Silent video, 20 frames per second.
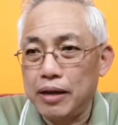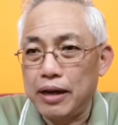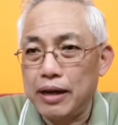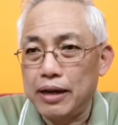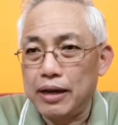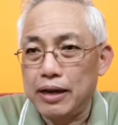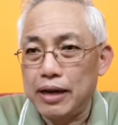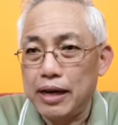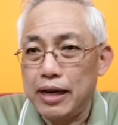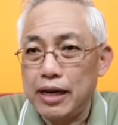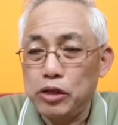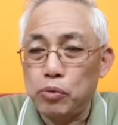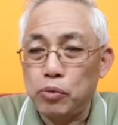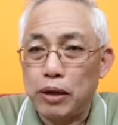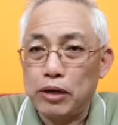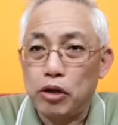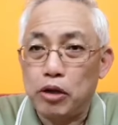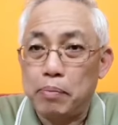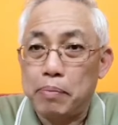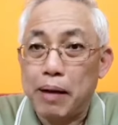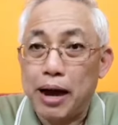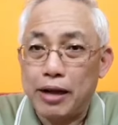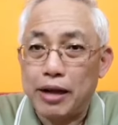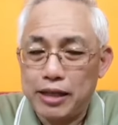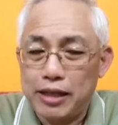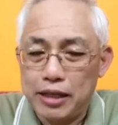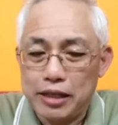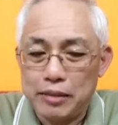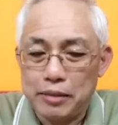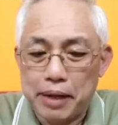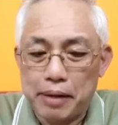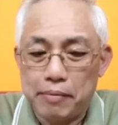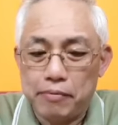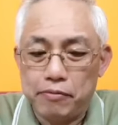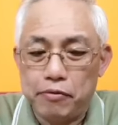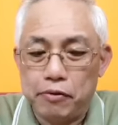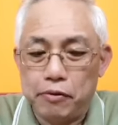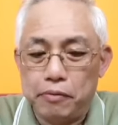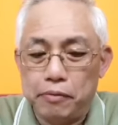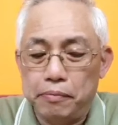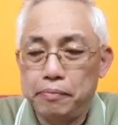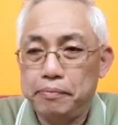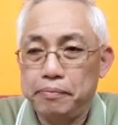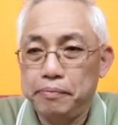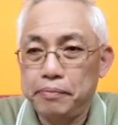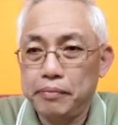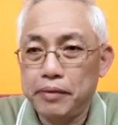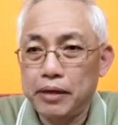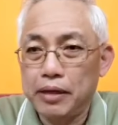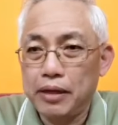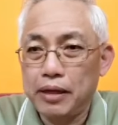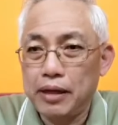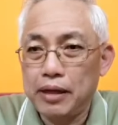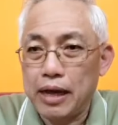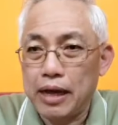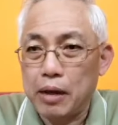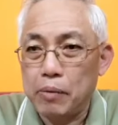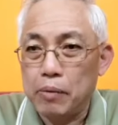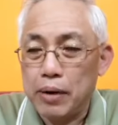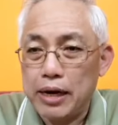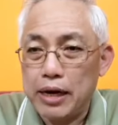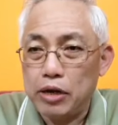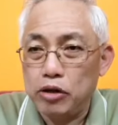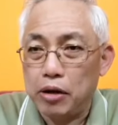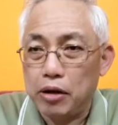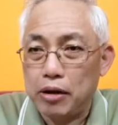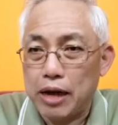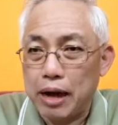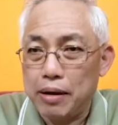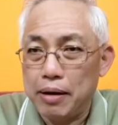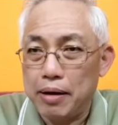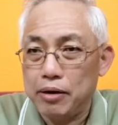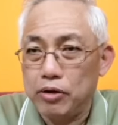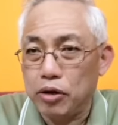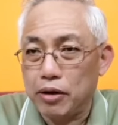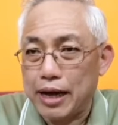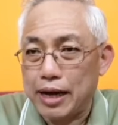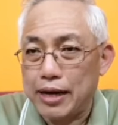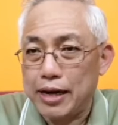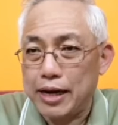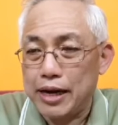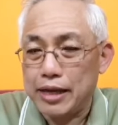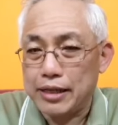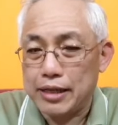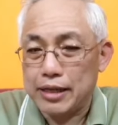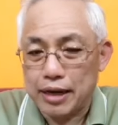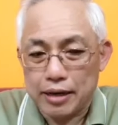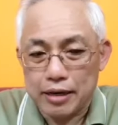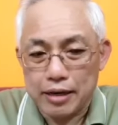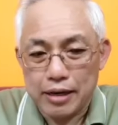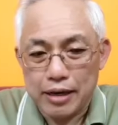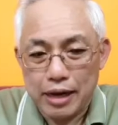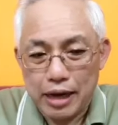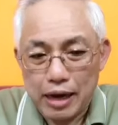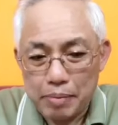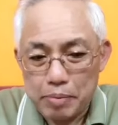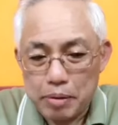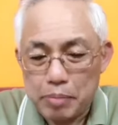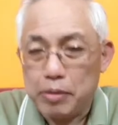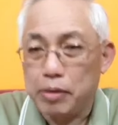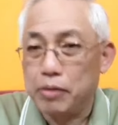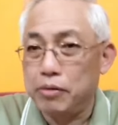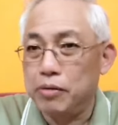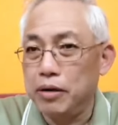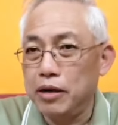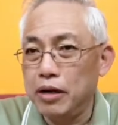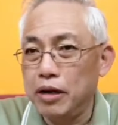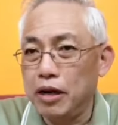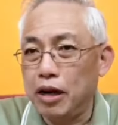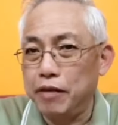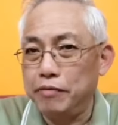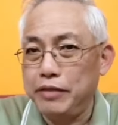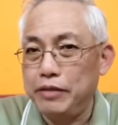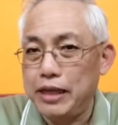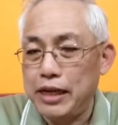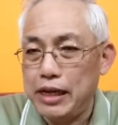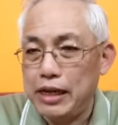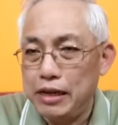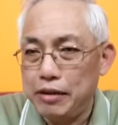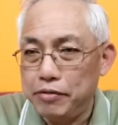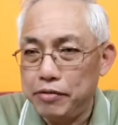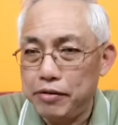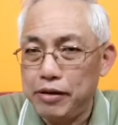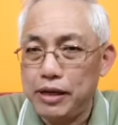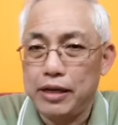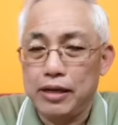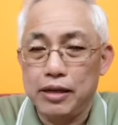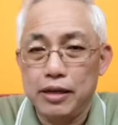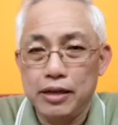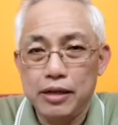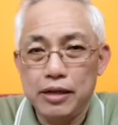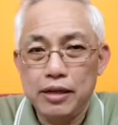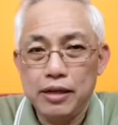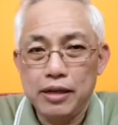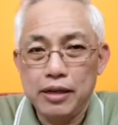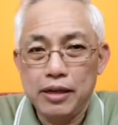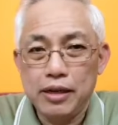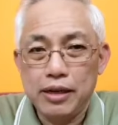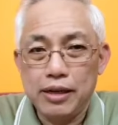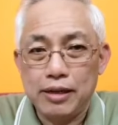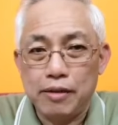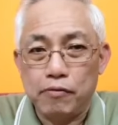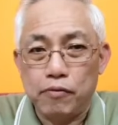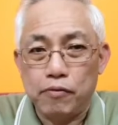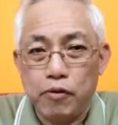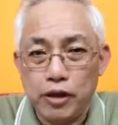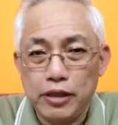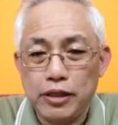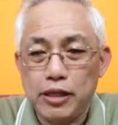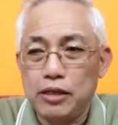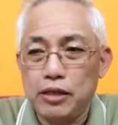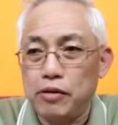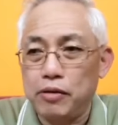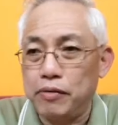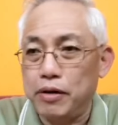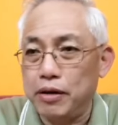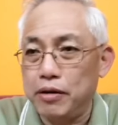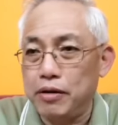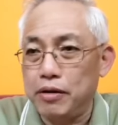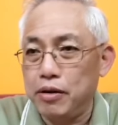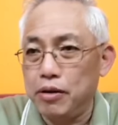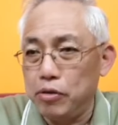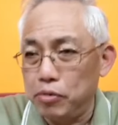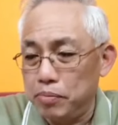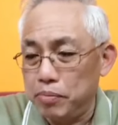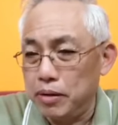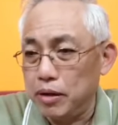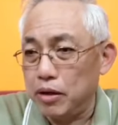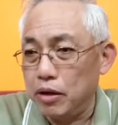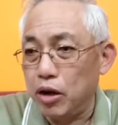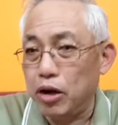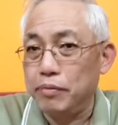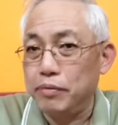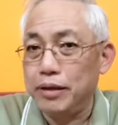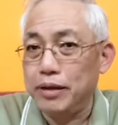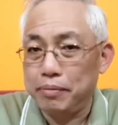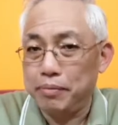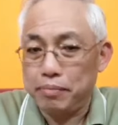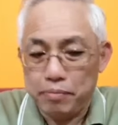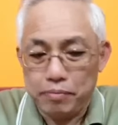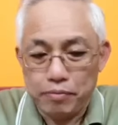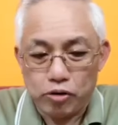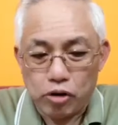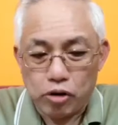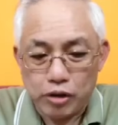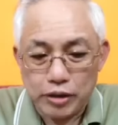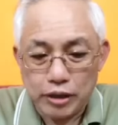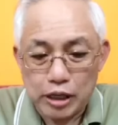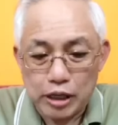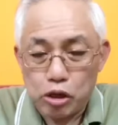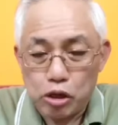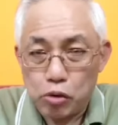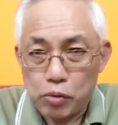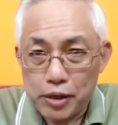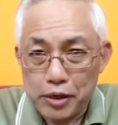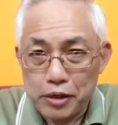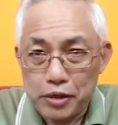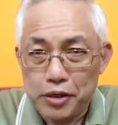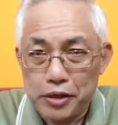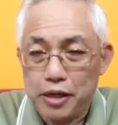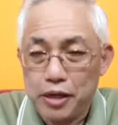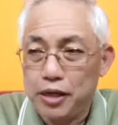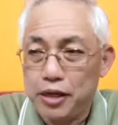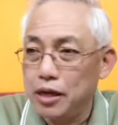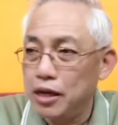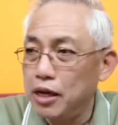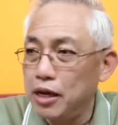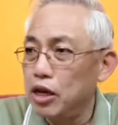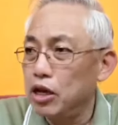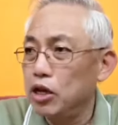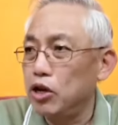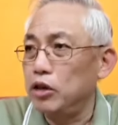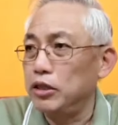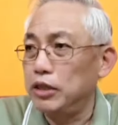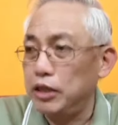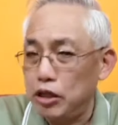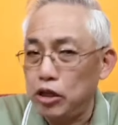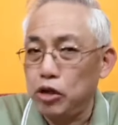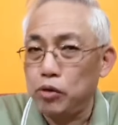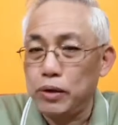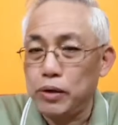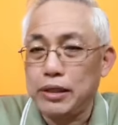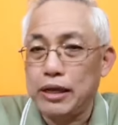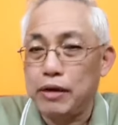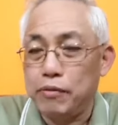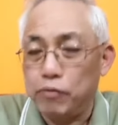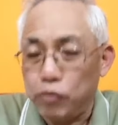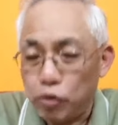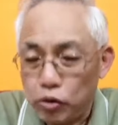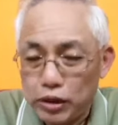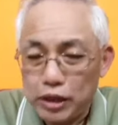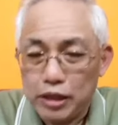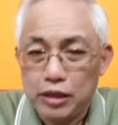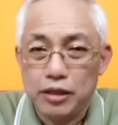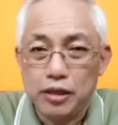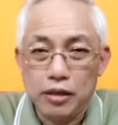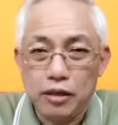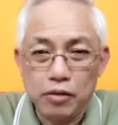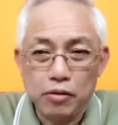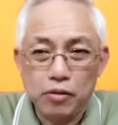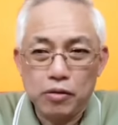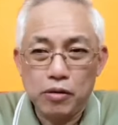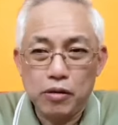right? At least what your party stand for, and whether your candidates are capable of delivering the voices of the group, of the constituents and the voters.